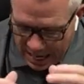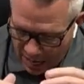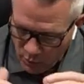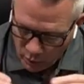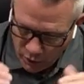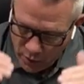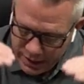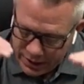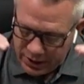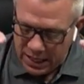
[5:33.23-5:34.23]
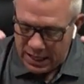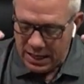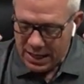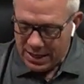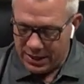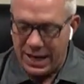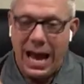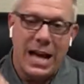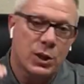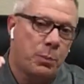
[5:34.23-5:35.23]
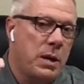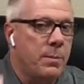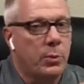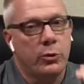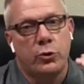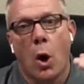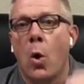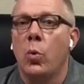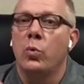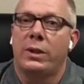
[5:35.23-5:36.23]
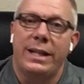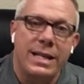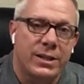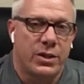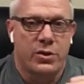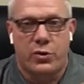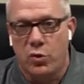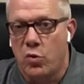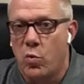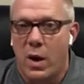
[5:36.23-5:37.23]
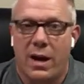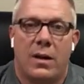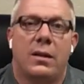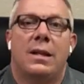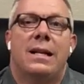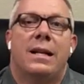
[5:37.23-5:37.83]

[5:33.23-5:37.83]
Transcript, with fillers: And we're going to see that as people don't listen too well,